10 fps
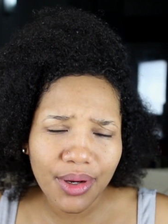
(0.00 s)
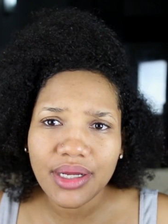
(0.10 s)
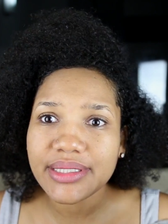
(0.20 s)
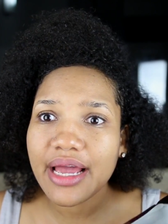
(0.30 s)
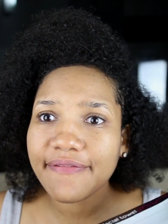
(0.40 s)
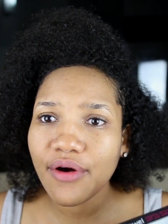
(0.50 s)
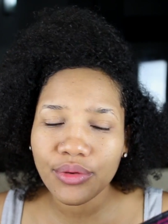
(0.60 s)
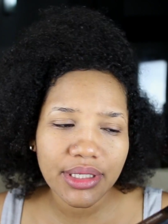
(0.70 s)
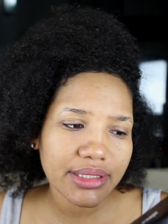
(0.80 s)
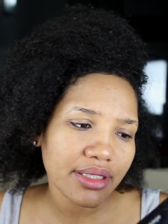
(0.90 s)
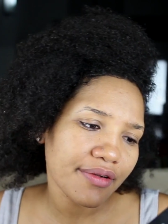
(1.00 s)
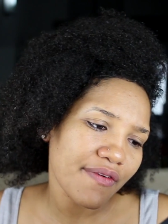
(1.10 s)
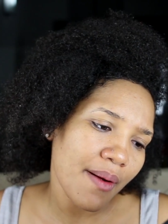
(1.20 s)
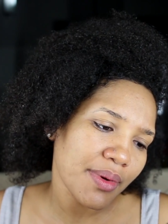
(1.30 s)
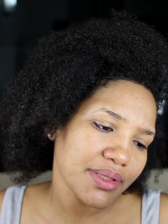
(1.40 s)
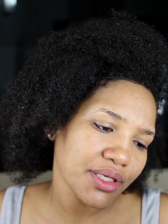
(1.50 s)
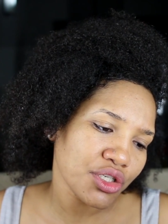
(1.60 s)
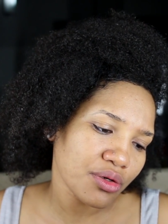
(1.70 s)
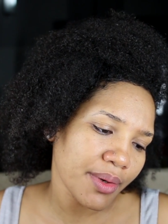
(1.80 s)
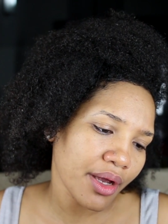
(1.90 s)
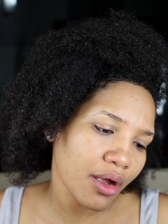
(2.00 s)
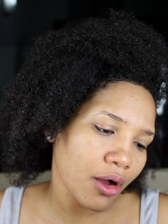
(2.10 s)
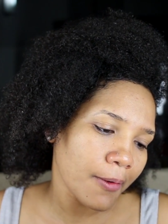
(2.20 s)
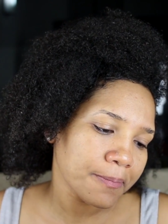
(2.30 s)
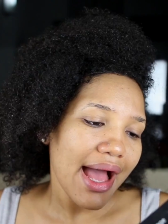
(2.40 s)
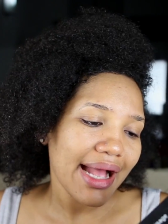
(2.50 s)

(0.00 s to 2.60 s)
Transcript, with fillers: because I found this in the pharmacy in Jamaica